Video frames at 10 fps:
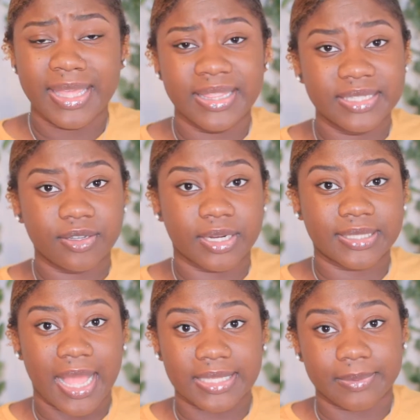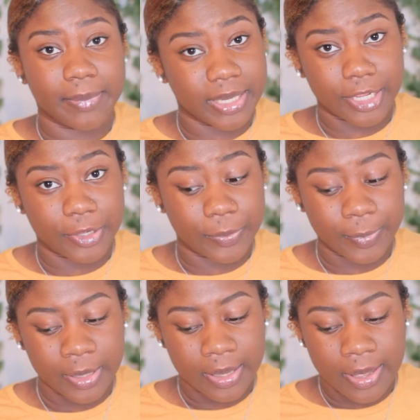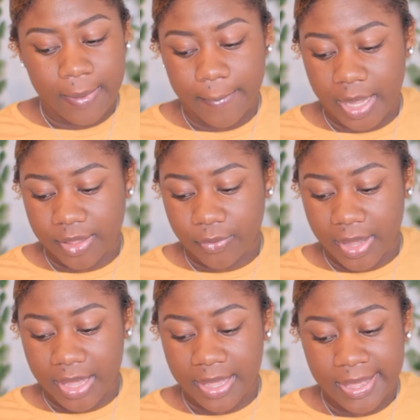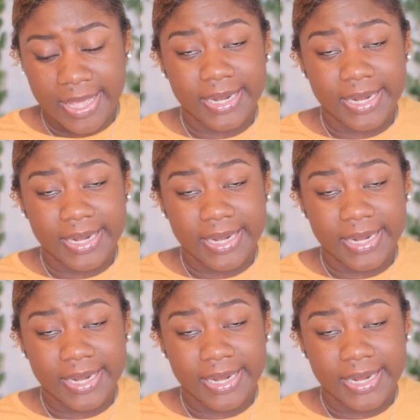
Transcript: And these are size medium, by the way.